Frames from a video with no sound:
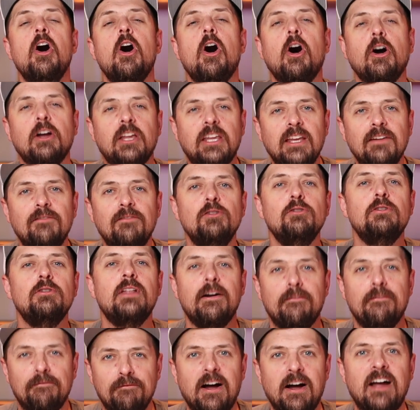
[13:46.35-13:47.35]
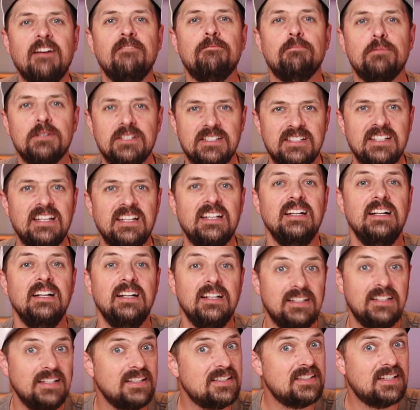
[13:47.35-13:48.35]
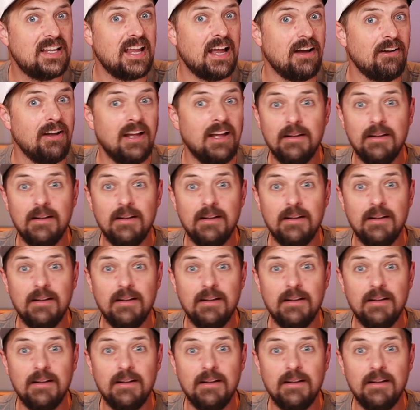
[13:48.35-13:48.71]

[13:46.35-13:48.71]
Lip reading: I'll give you that 5% discount.